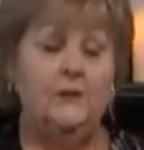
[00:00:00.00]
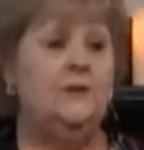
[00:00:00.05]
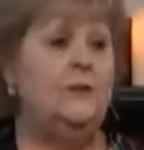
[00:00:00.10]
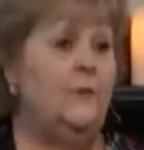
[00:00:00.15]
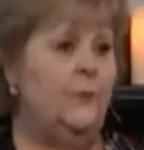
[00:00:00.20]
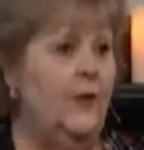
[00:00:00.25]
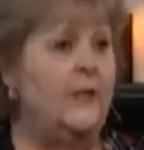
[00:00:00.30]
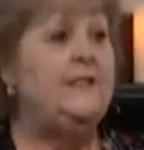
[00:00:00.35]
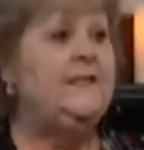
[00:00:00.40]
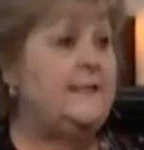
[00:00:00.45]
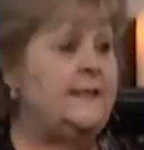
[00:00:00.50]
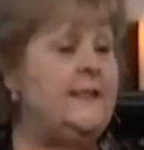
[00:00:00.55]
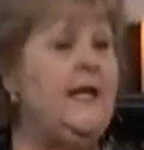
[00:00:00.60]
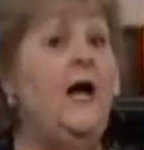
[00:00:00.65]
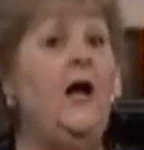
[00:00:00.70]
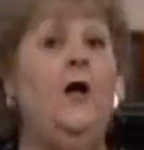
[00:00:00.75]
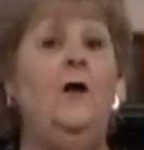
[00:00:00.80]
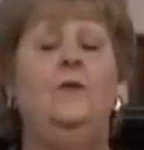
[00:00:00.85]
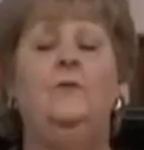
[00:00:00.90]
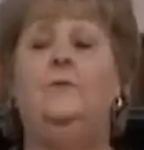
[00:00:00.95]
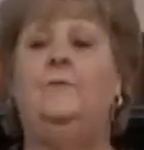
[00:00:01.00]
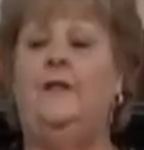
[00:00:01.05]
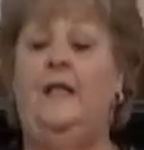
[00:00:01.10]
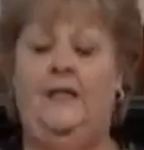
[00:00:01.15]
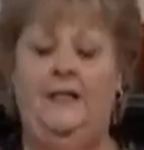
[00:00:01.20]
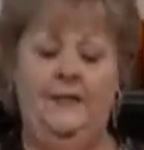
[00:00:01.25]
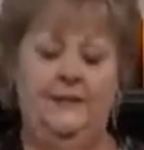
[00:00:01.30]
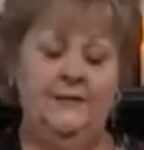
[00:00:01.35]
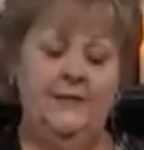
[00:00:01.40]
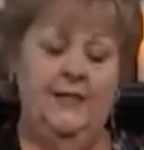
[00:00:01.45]
to oneself
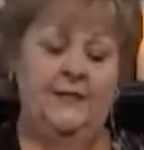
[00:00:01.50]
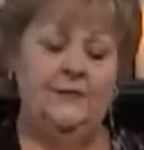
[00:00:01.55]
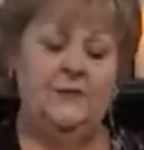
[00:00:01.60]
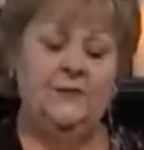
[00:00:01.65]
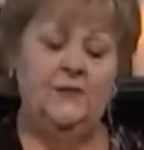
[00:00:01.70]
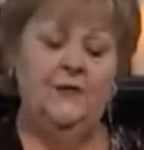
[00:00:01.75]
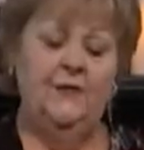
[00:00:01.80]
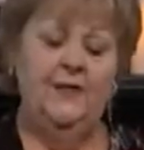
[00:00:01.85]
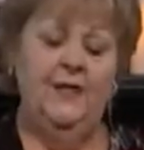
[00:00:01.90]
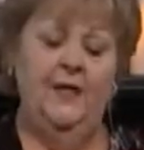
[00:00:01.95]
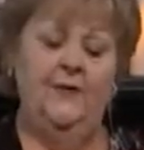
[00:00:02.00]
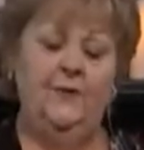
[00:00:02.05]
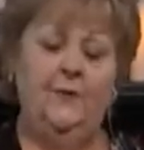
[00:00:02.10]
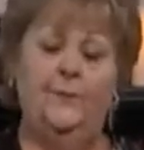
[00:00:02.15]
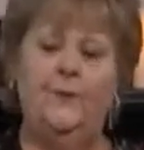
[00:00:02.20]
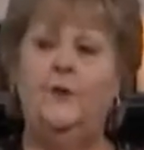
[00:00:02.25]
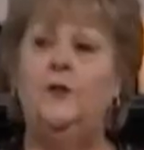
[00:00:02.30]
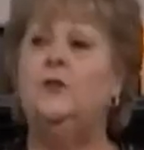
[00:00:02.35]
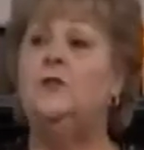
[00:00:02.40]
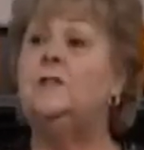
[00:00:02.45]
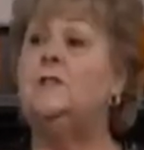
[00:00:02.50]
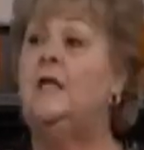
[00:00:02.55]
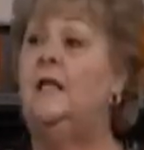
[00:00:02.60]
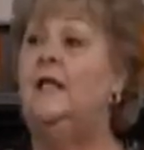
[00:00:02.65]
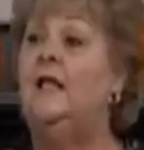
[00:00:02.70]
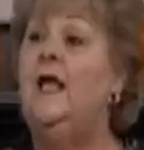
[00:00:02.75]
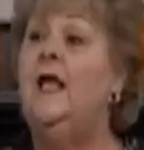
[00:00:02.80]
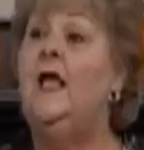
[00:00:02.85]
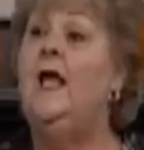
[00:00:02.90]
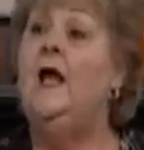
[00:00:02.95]
than it does to the other person,